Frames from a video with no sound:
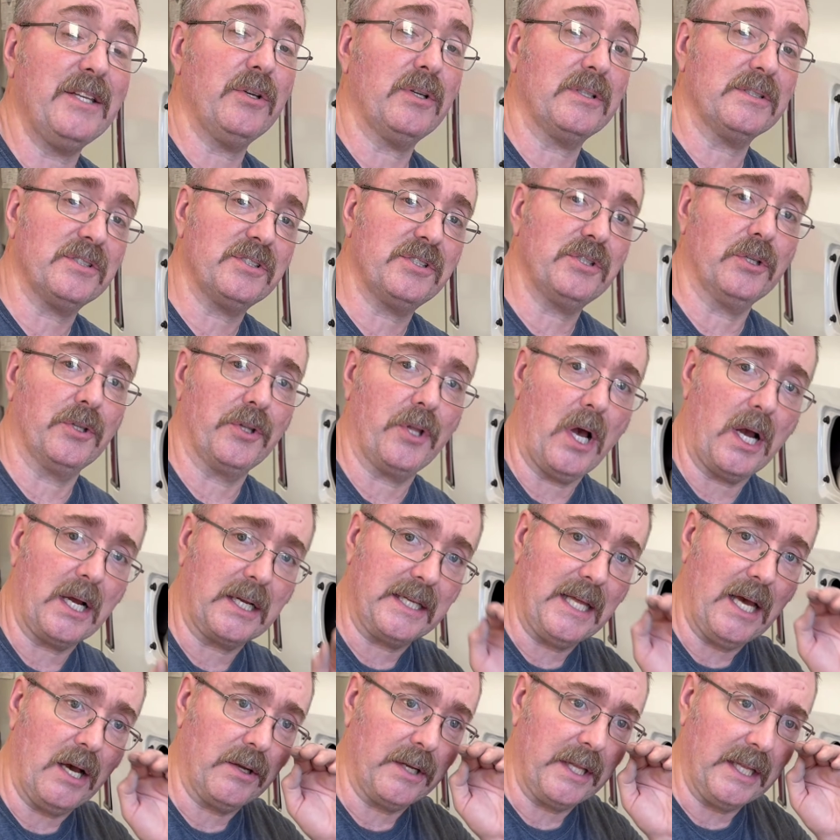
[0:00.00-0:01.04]
you can still knock
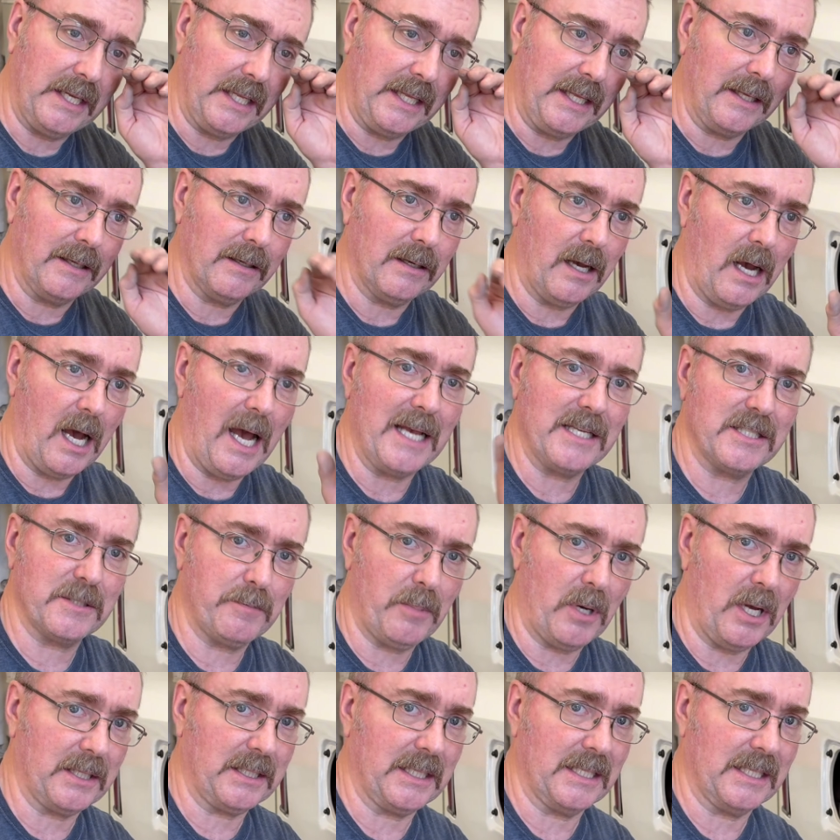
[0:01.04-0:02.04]
down any high spot